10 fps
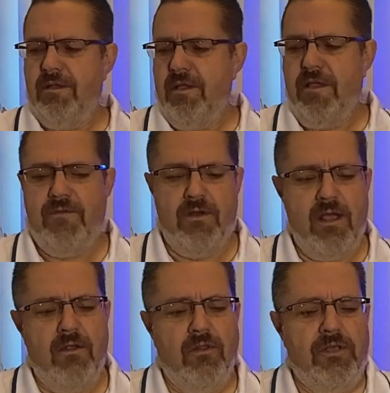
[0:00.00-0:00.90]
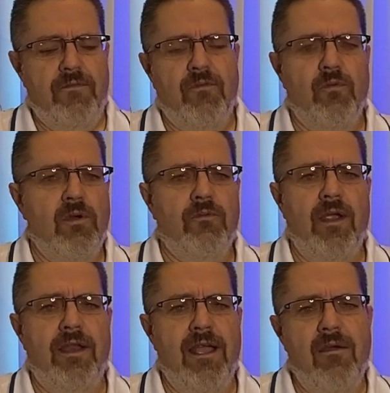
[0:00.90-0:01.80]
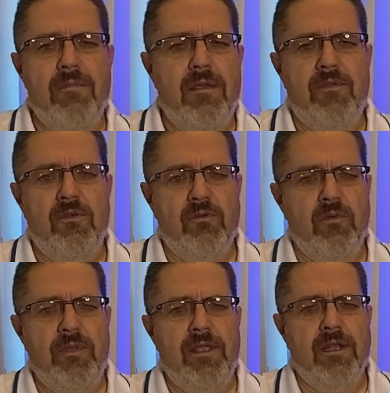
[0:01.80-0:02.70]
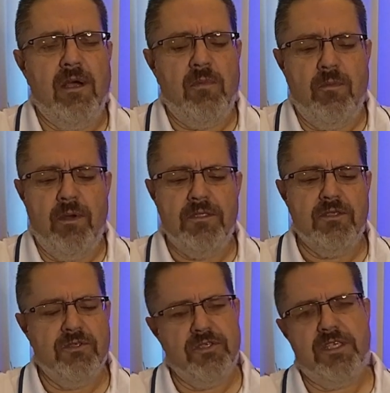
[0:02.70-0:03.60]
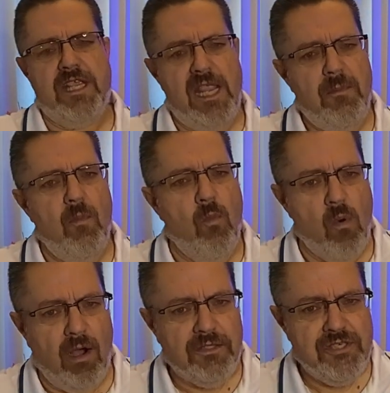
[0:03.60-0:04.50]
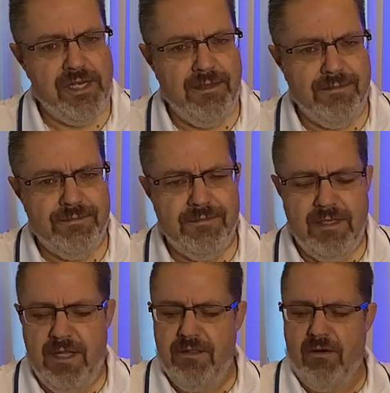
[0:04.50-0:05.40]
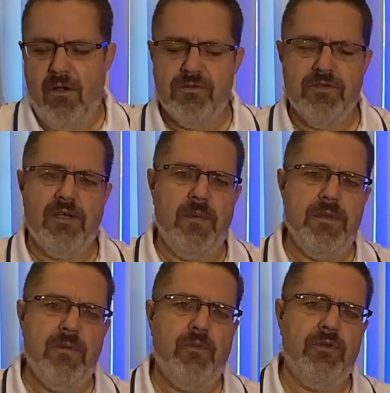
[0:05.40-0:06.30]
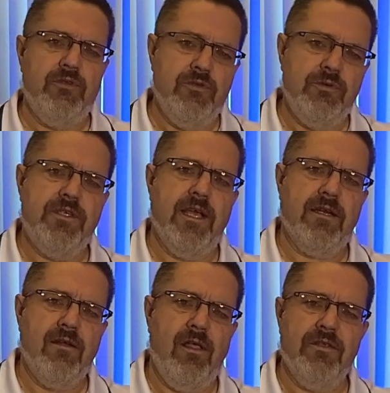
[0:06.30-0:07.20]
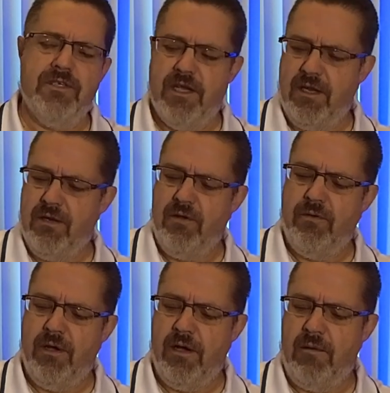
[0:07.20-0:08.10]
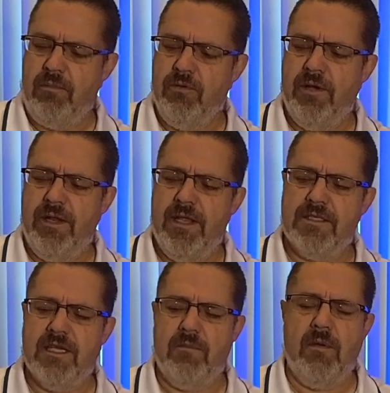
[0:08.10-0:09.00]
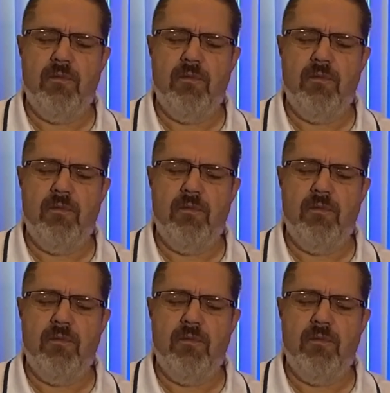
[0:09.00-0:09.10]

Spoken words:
if you're not looking for one right now, maybe you will be in a couple of months. So just keep watching. They're also coming up with new technology. I know Blue Eddy has come up